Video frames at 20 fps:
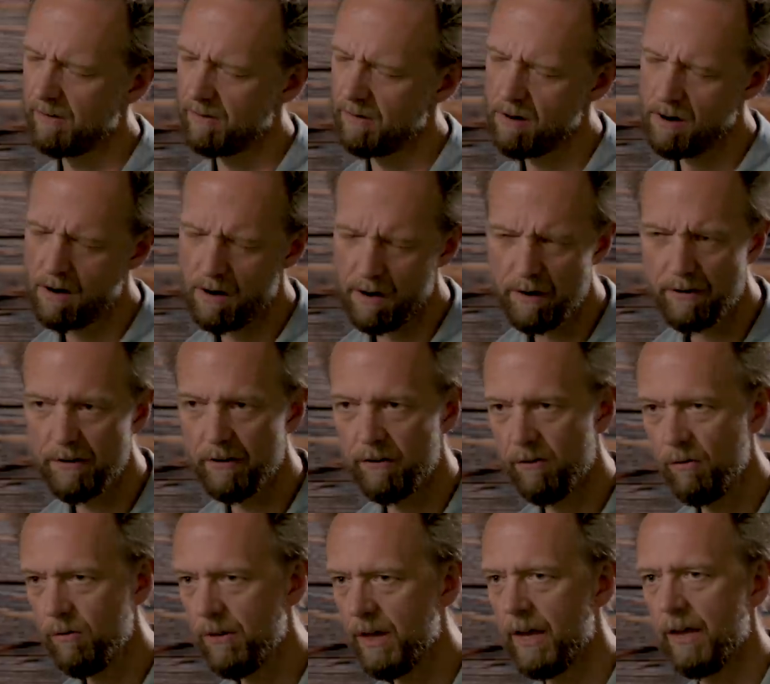It's hard to
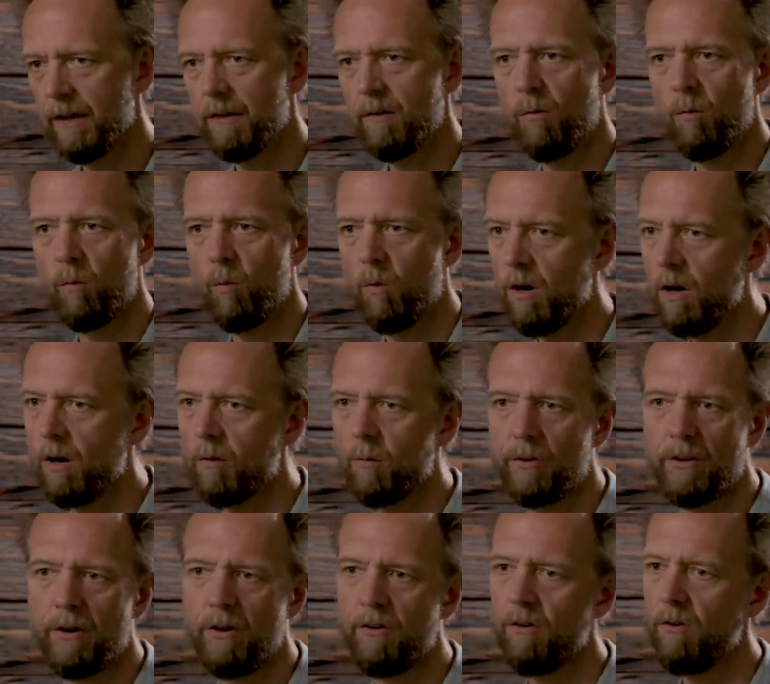do that. It could work.
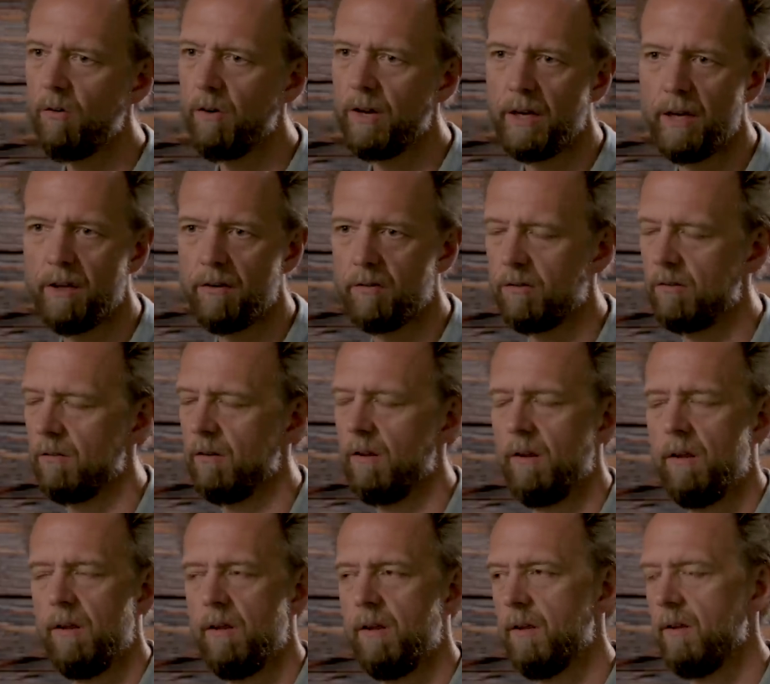What they're doing is,
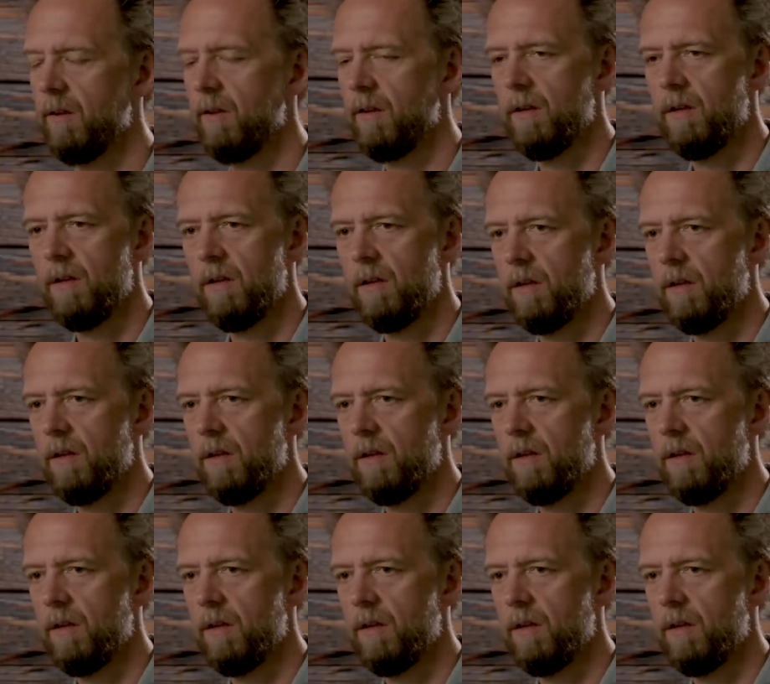yeah.